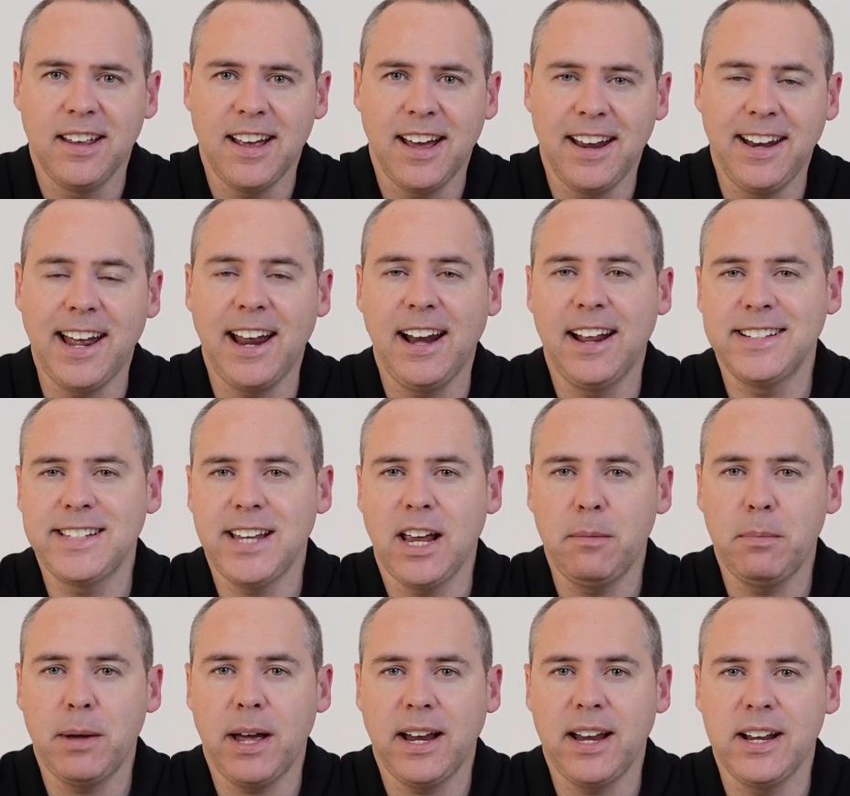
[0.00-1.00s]
And now let's
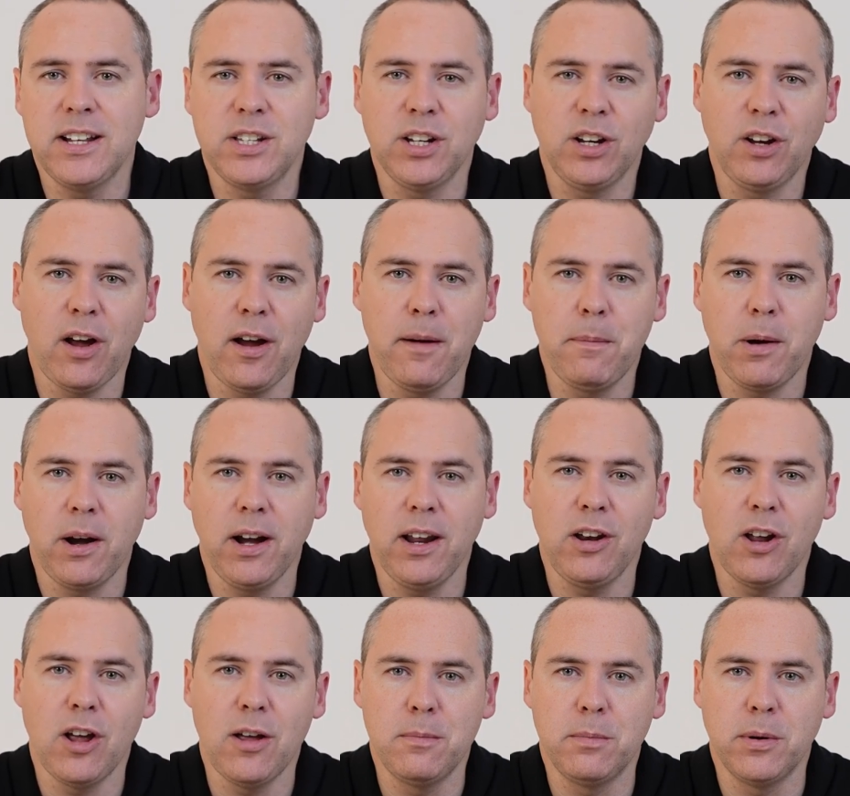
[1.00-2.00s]
head back into Copilot
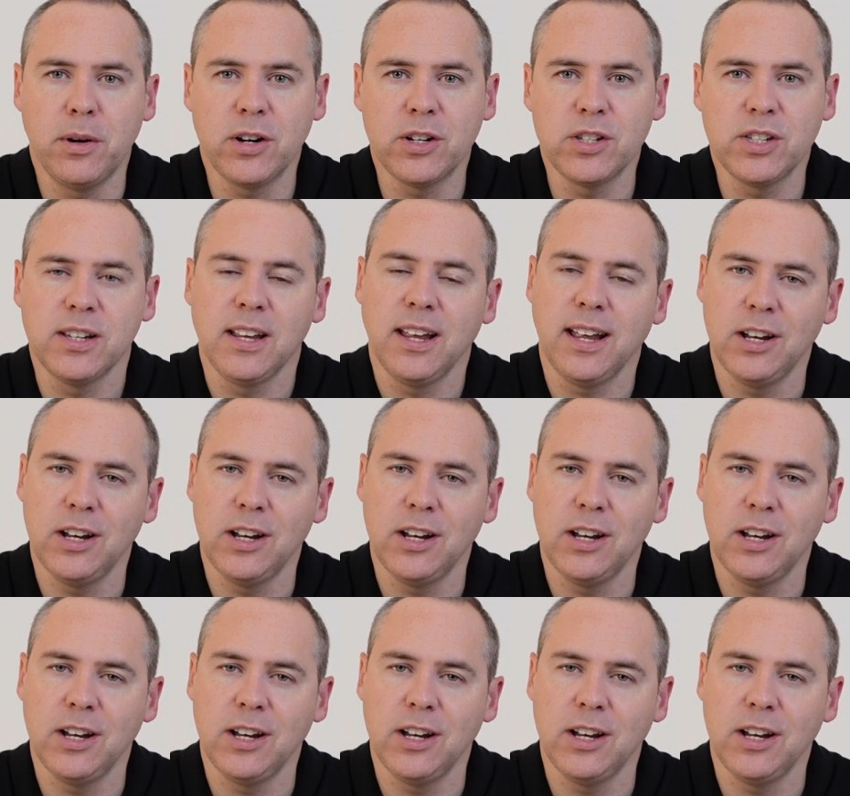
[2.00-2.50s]
Notebooks